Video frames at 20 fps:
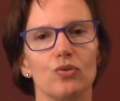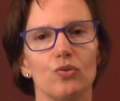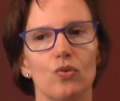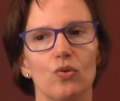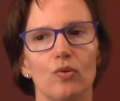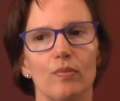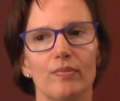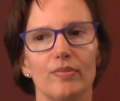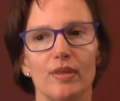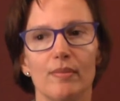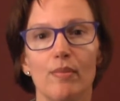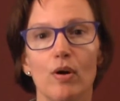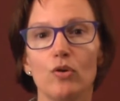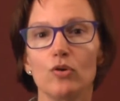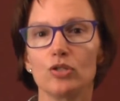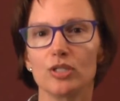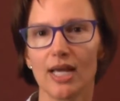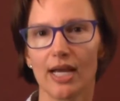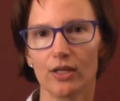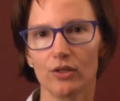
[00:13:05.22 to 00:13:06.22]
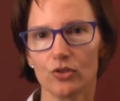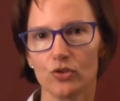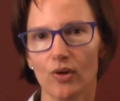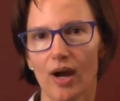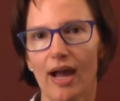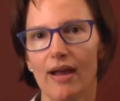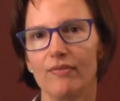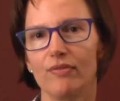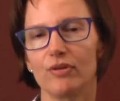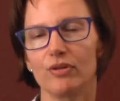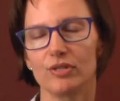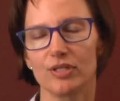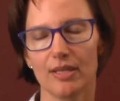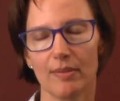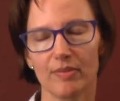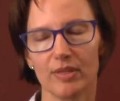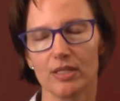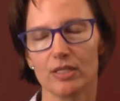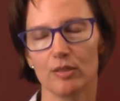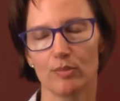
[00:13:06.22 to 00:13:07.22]
or the motorcycle driver,
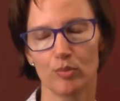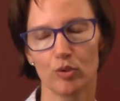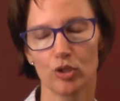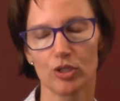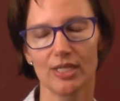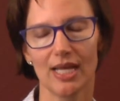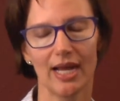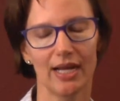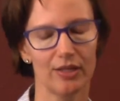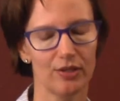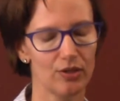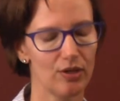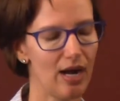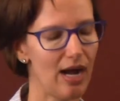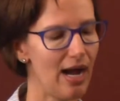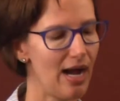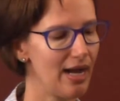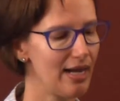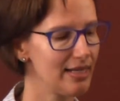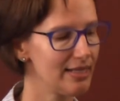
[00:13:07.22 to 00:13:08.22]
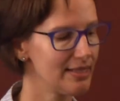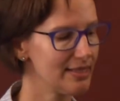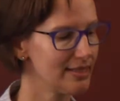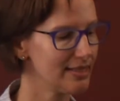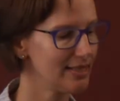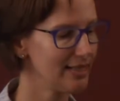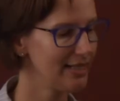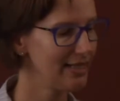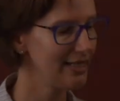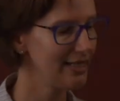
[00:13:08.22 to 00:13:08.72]
something to protect their eyes.